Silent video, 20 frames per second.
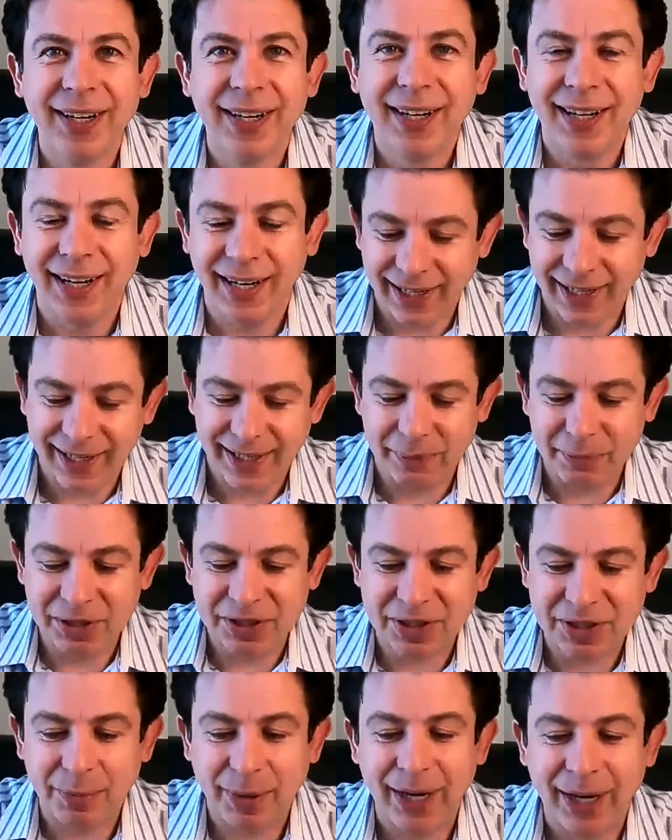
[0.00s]
And
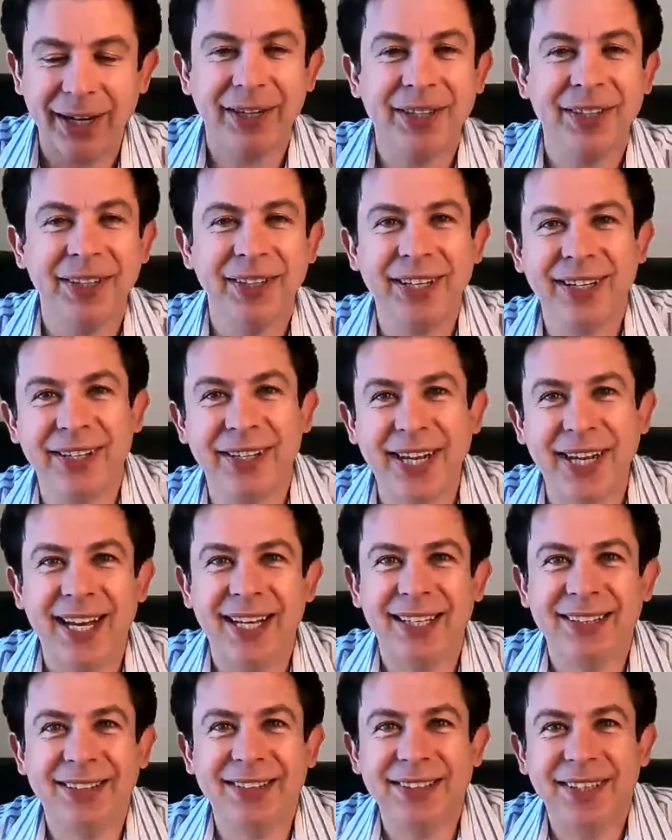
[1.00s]
Mr. Pirate and the other
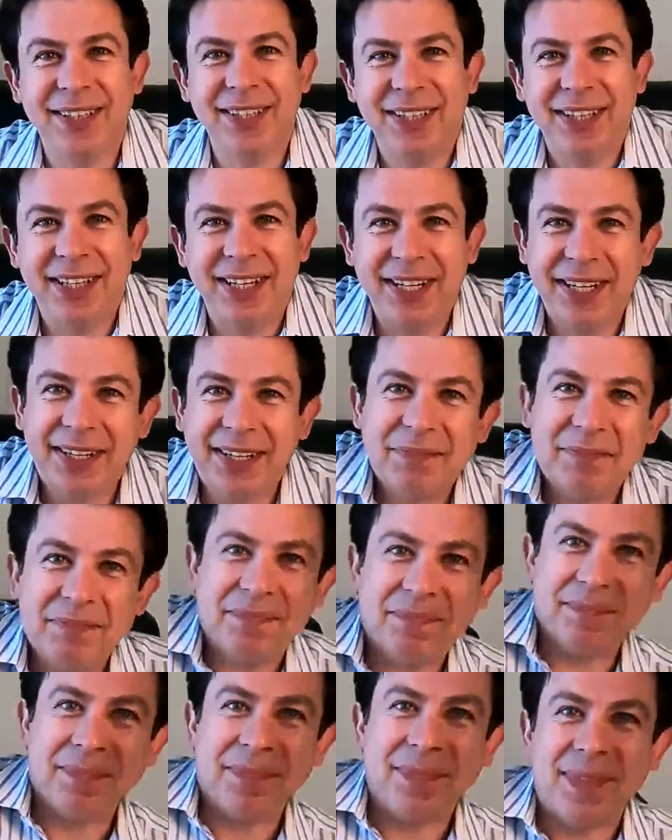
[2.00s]
cats that
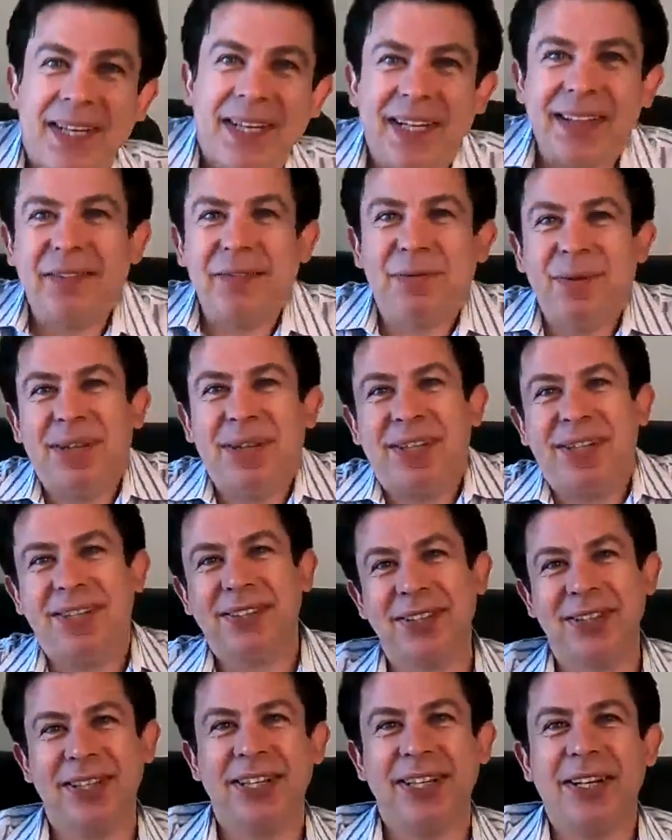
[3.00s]
I lived with in
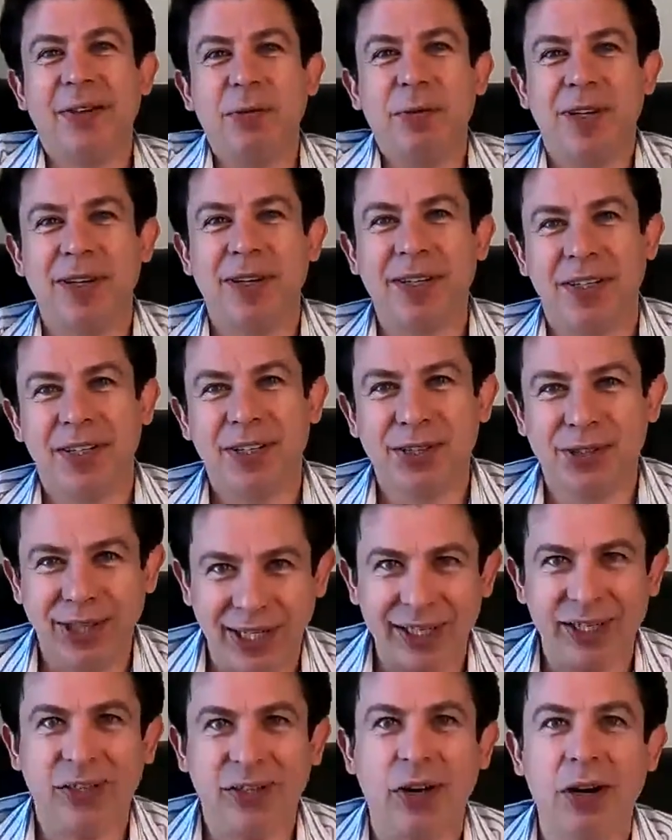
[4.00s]
Australia were
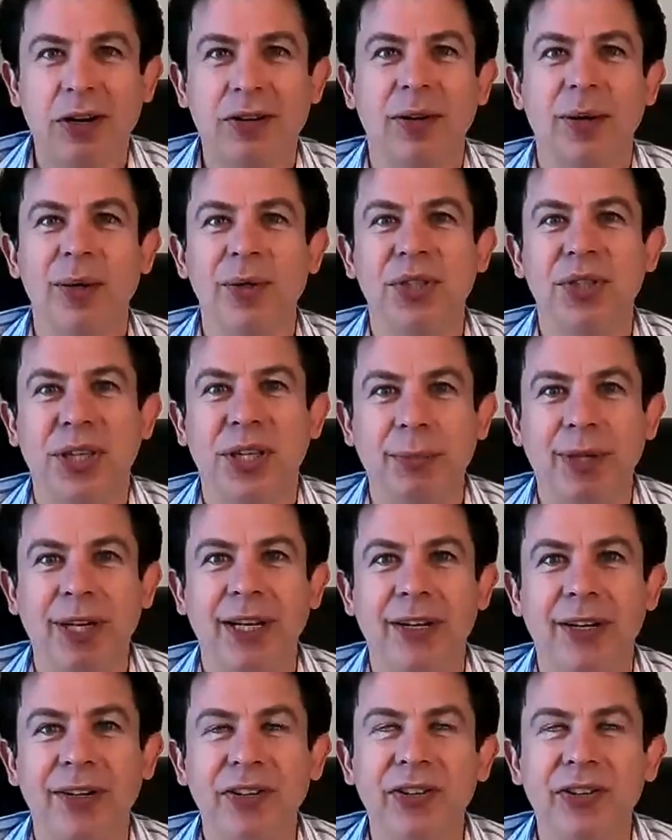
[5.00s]
trained cockroach
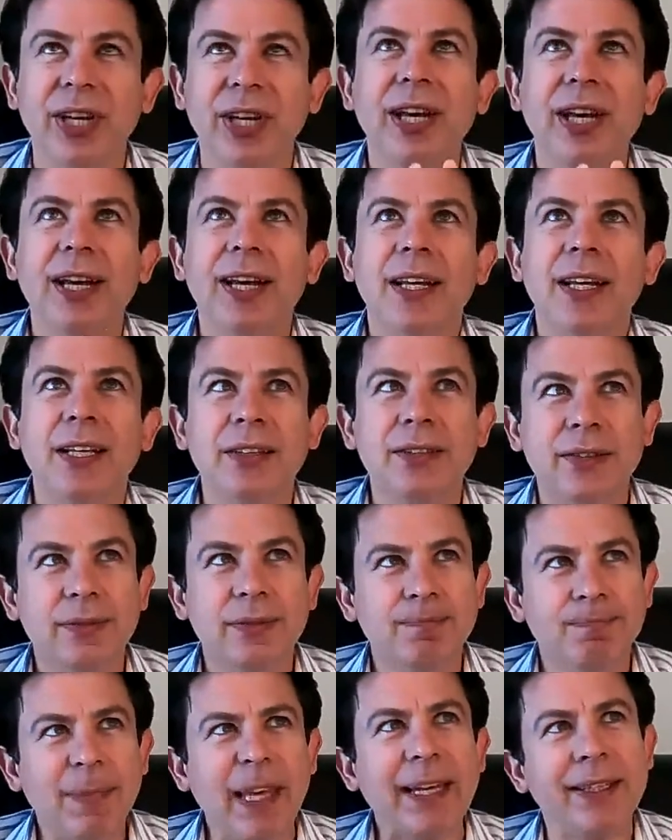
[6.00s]
eliminators. He's
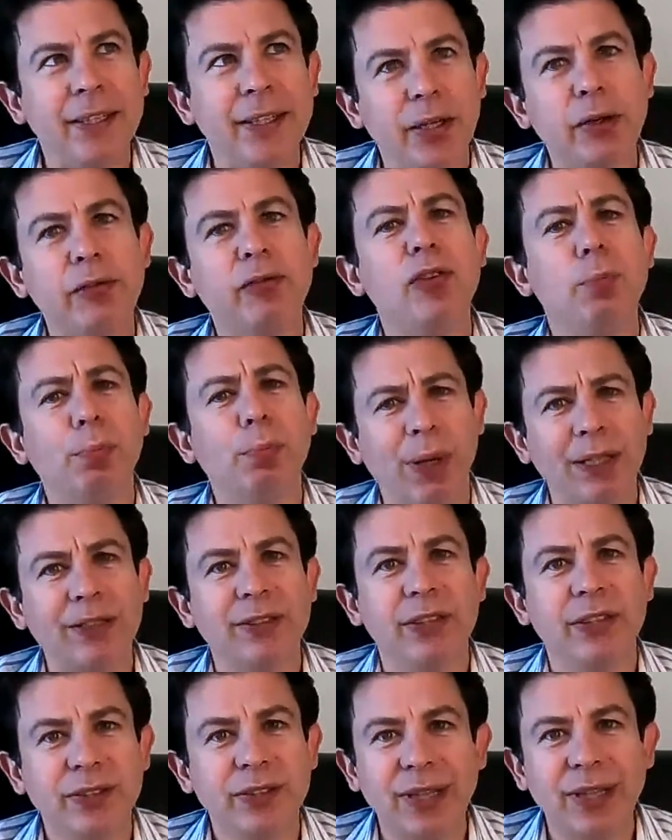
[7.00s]
taken down a few bugs in
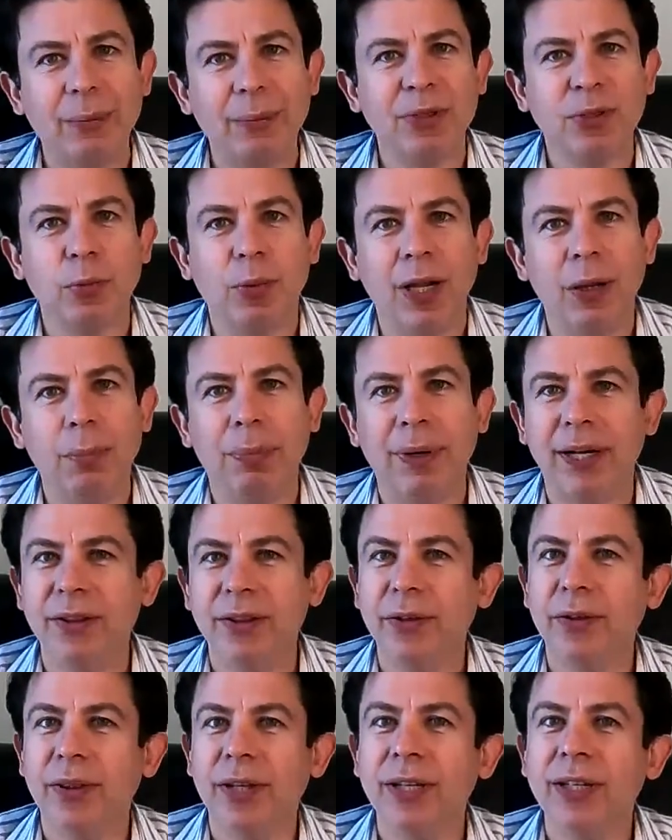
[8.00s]
his time as well, but I
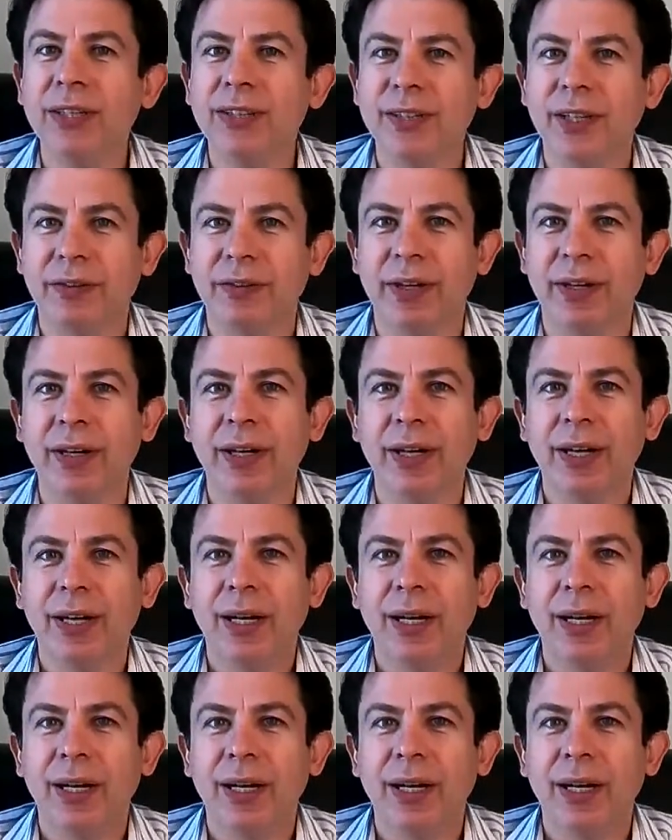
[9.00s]
don't think he's ever...